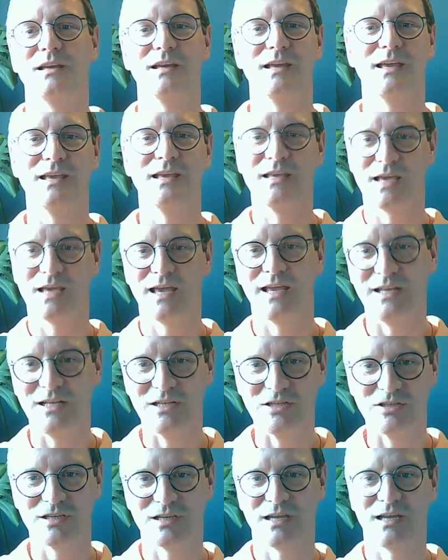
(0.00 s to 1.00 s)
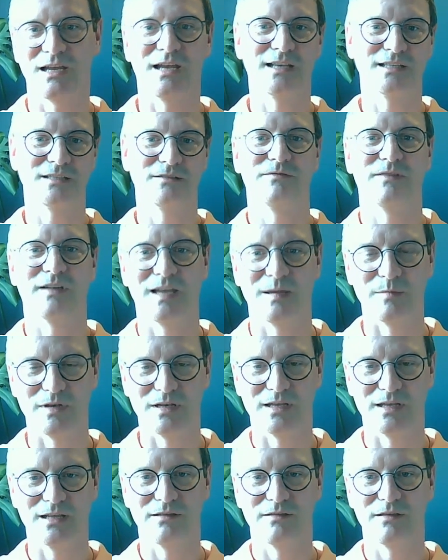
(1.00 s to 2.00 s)
engage as a
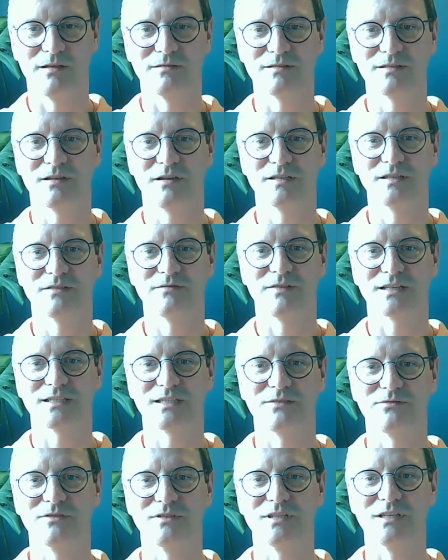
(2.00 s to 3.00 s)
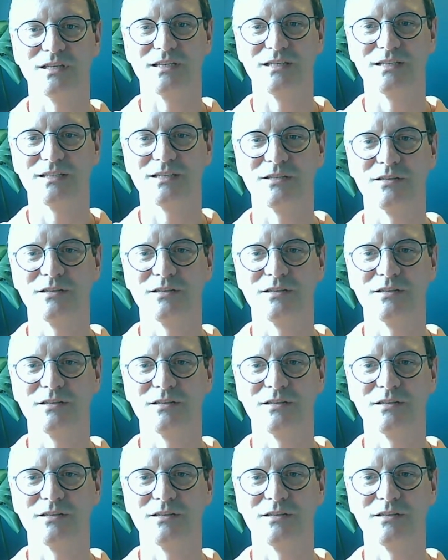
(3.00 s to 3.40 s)
family in those kinds of activities.